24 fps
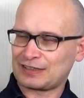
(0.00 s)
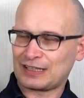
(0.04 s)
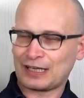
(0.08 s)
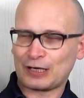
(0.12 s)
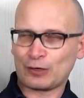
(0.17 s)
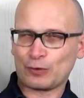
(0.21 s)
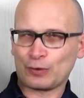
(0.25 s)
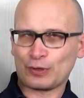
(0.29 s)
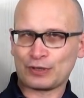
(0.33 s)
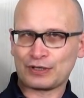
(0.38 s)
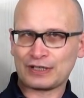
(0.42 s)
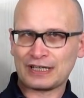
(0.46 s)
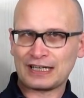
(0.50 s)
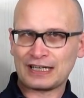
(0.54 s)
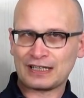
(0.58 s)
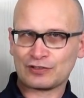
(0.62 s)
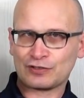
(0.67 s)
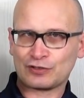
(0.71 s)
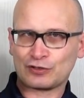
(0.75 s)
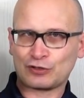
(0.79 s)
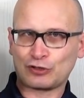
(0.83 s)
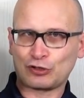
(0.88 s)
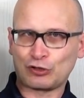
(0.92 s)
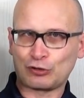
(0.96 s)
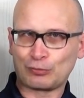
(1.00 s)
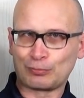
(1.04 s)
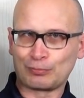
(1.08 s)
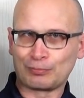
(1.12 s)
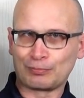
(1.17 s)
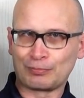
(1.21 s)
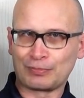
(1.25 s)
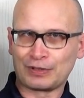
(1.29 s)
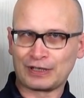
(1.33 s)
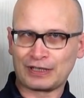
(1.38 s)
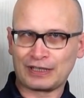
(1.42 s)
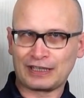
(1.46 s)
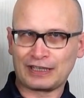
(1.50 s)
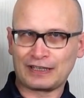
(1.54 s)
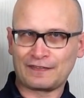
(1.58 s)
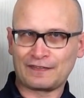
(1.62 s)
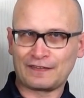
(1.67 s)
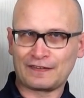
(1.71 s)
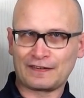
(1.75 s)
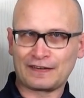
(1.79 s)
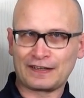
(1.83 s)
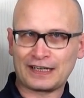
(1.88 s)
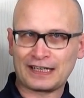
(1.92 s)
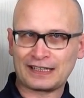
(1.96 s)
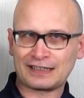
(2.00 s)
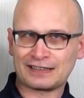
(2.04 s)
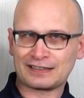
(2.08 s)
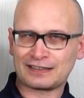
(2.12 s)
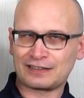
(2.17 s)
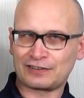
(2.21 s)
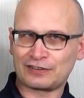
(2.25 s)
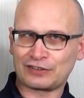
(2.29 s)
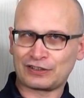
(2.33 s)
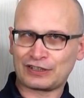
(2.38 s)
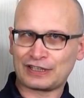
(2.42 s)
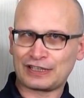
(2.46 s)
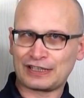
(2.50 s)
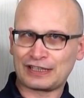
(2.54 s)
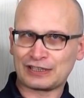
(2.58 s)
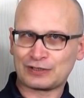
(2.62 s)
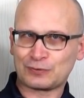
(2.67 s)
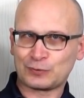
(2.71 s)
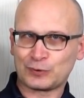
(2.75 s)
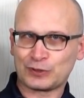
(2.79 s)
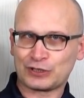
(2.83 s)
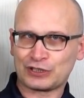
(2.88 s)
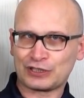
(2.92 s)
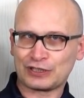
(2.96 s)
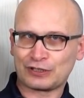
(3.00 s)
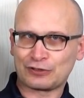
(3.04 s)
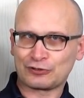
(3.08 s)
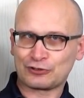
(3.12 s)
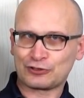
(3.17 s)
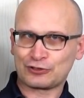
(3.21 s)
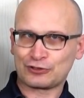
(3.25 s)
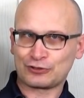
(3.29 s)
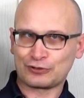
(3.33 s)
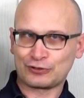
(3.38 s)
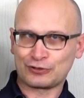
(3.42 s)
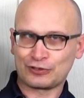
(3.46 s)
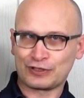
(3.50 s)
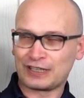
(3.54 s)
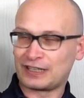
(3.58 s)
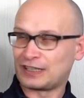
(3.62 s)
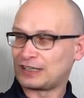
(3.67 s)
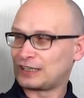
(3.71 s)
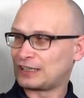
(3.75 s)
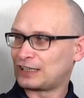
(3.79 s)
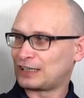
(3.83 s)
Now the darts come in the nice little case which I'll show you